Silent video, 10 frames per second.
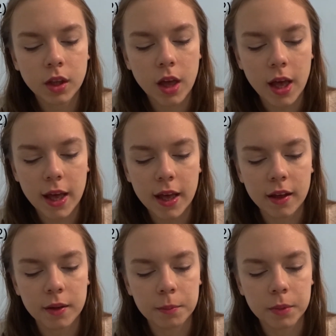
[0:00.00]

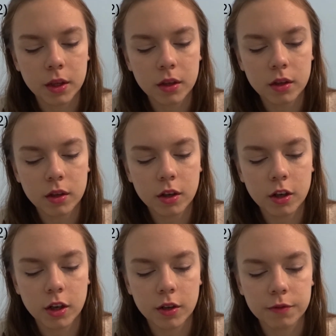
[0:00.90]
um,
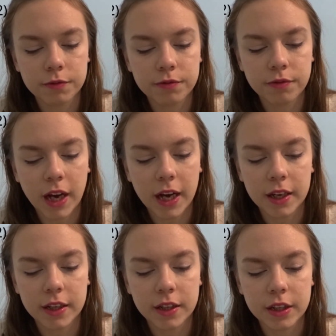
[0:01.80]
uh,
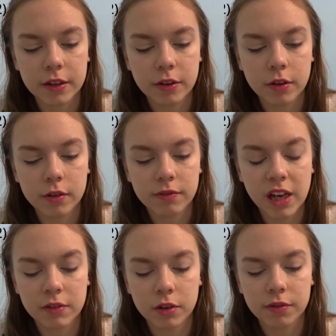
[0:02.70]
5,
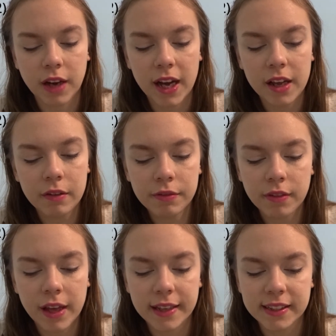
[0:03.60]
505,
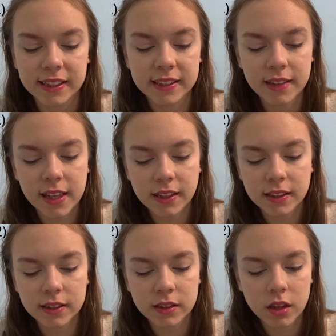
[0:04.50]
it is
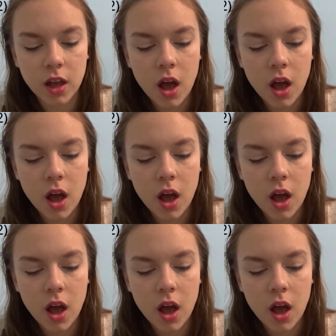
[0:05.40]
6.